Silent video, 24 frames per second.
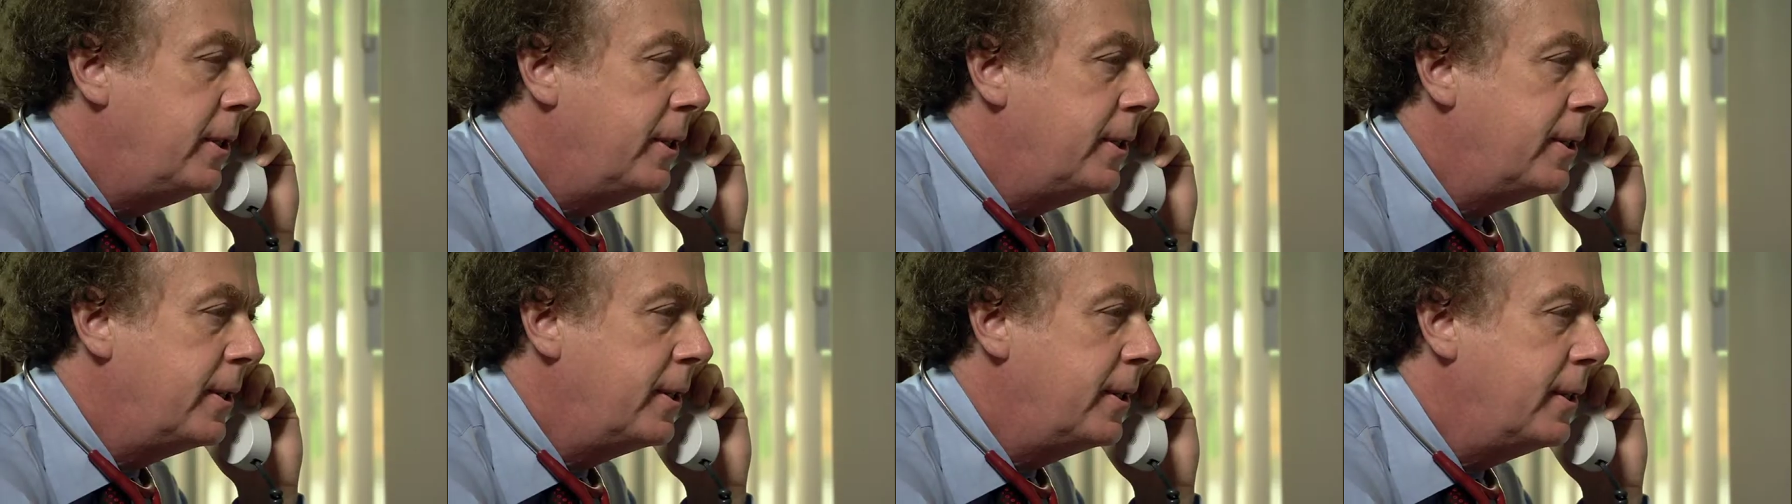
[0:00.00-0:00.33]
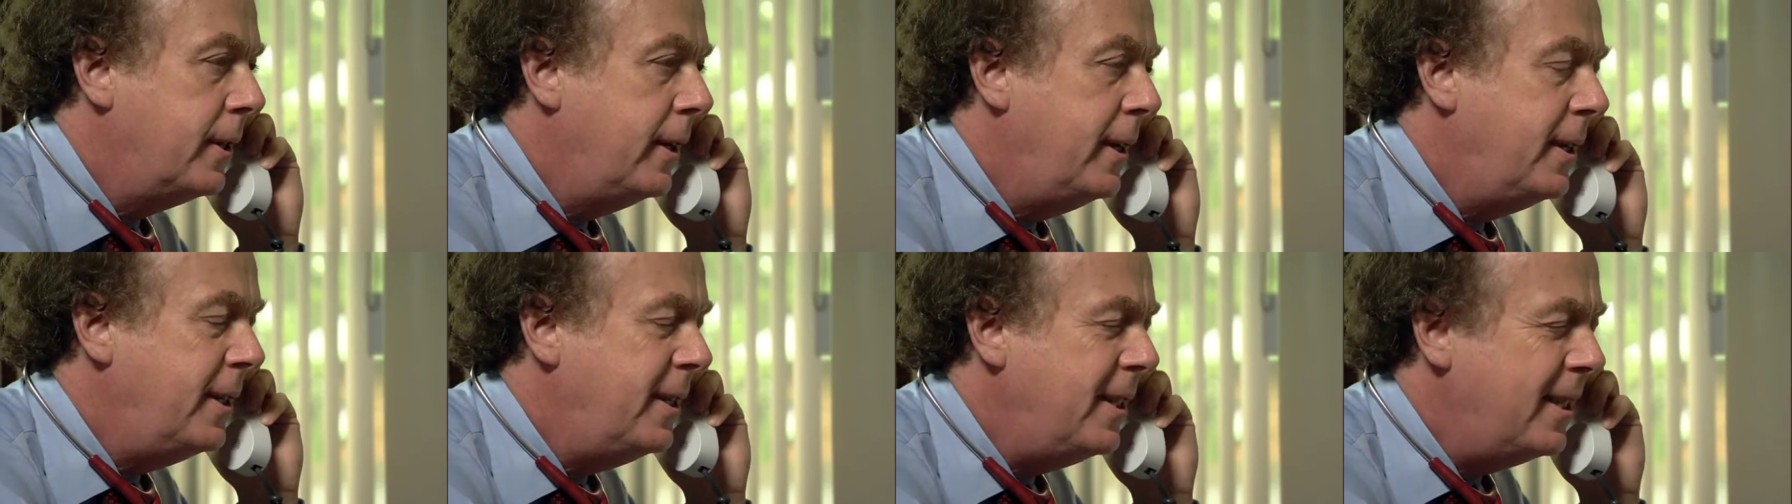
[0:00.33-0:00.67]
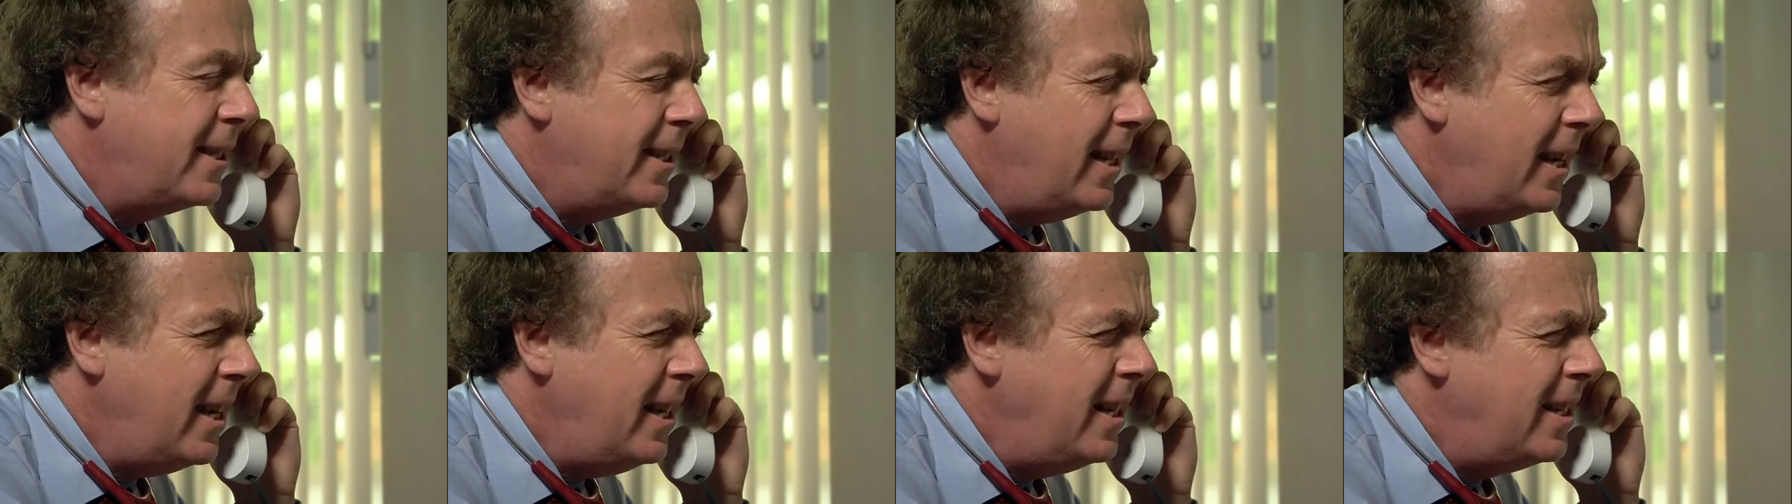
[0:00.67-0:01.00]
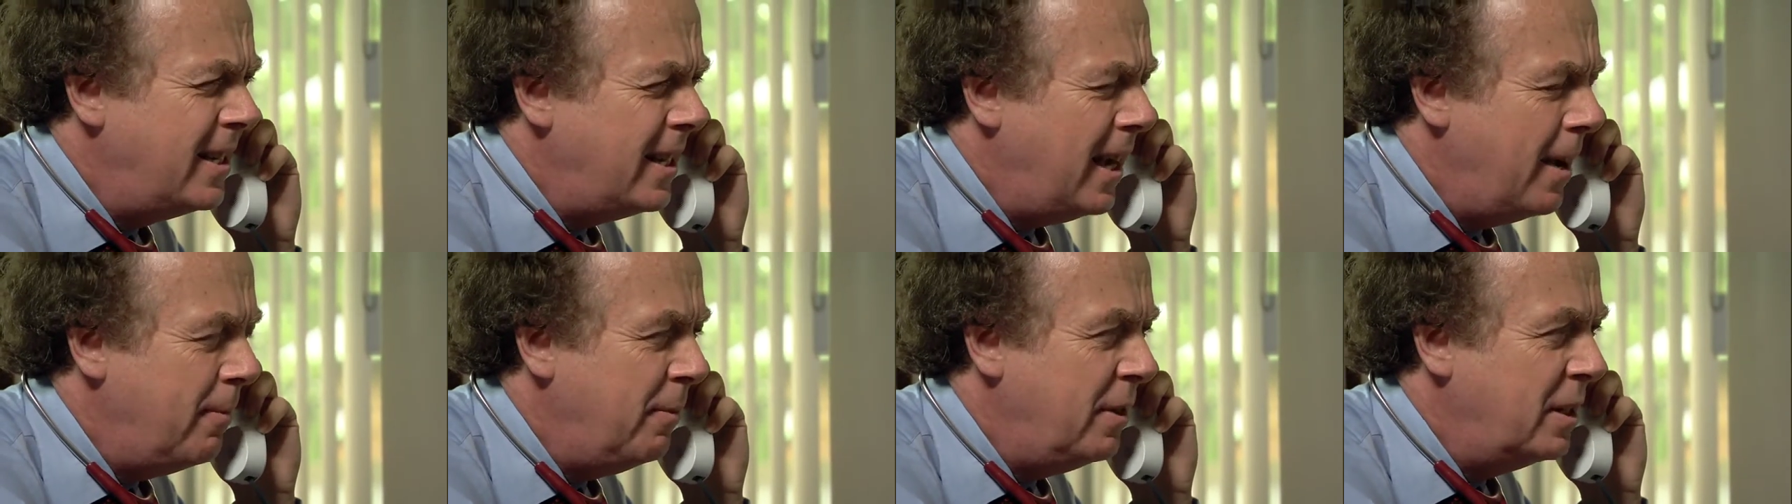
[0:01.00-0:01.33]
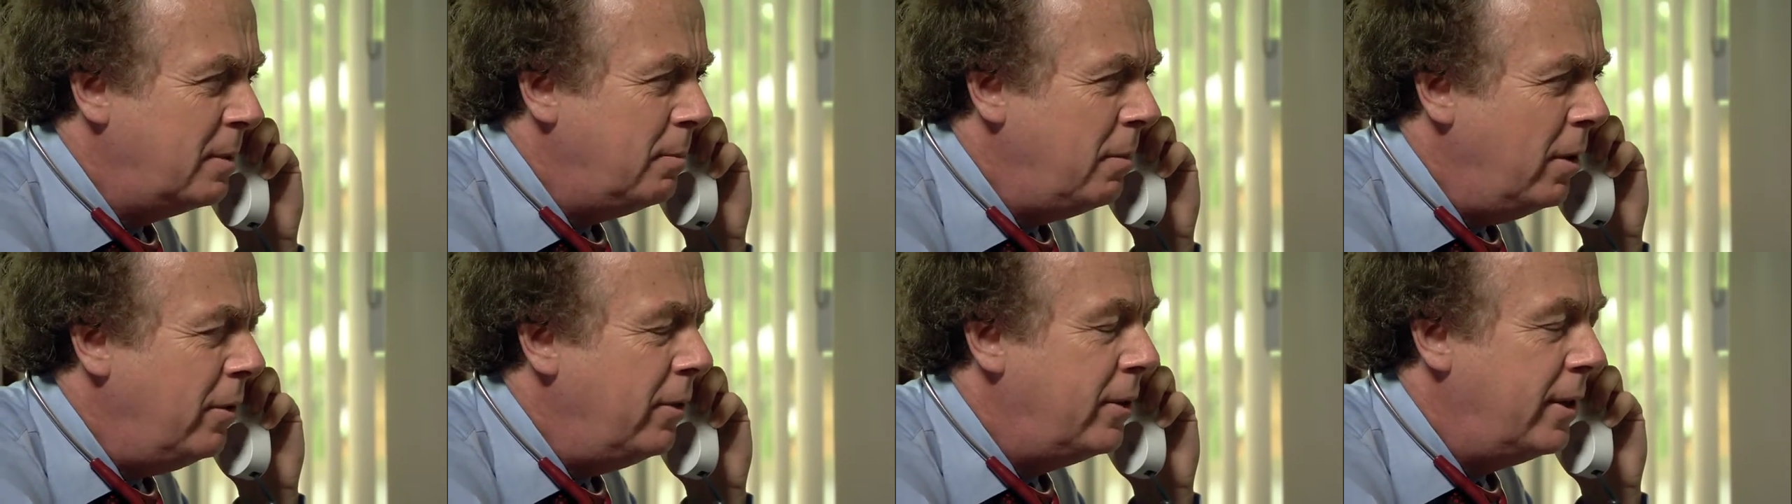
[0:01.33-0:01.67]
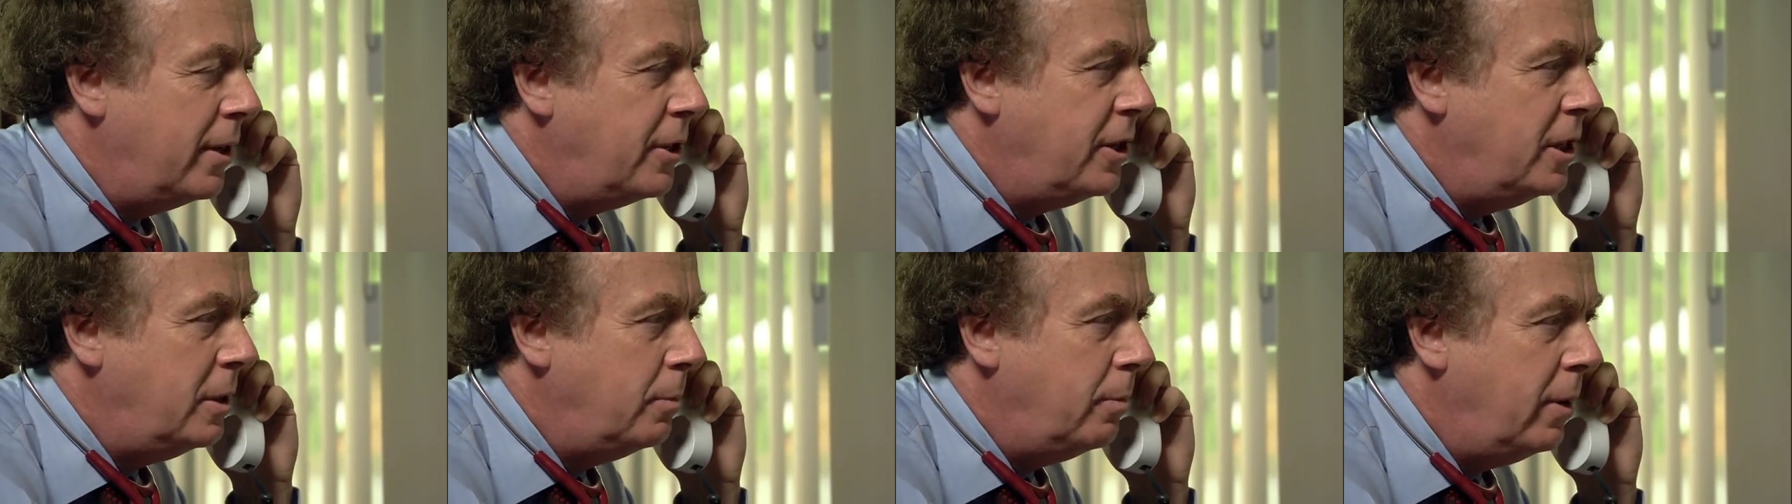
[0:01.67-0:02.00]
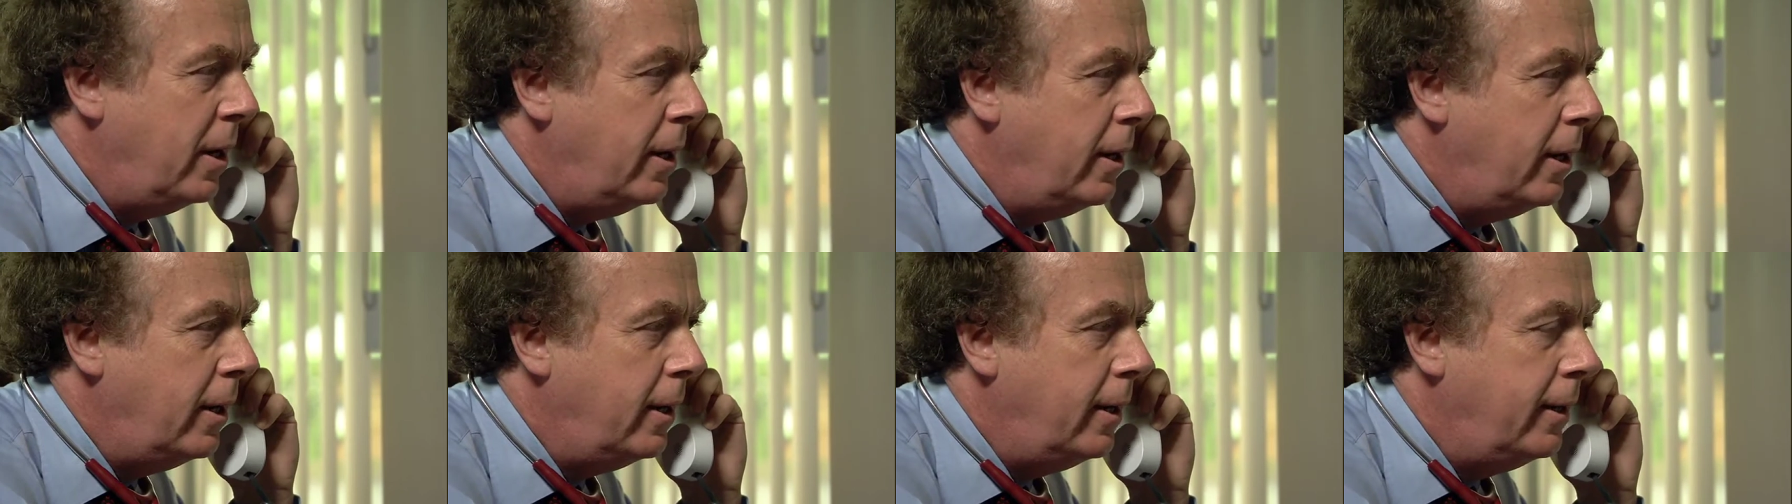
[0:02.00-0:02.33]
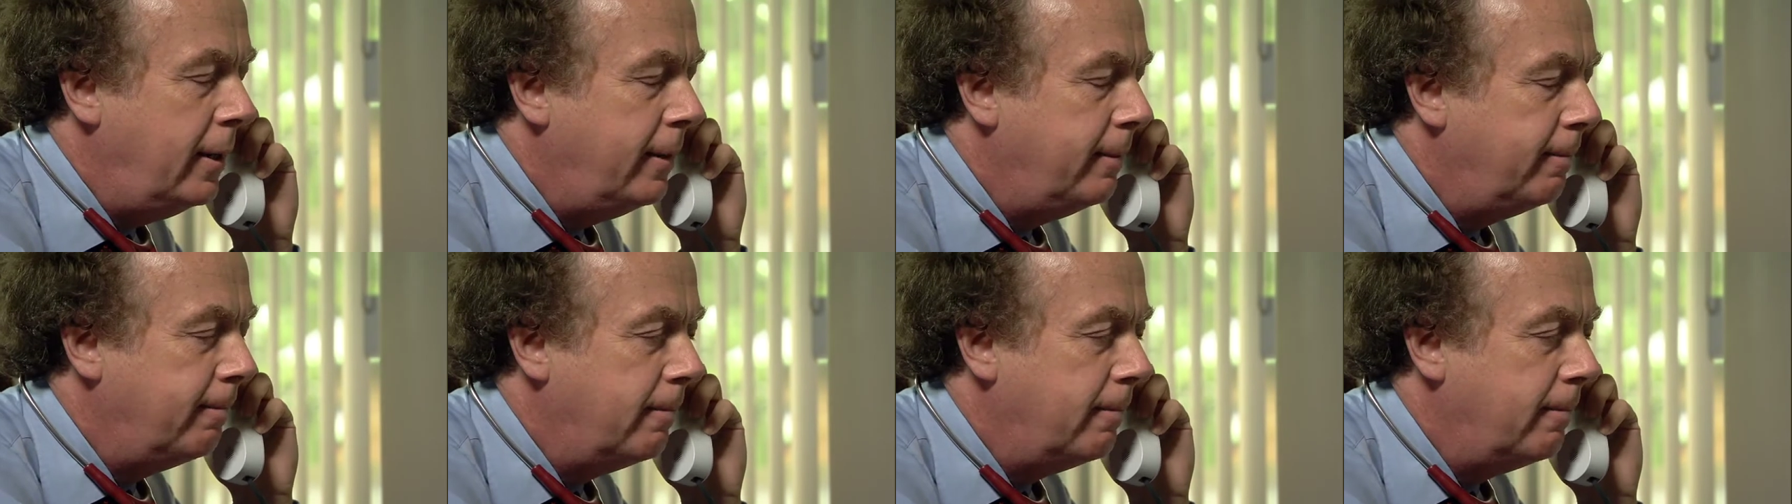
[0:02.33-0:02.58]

is the second time this month that she's been in it.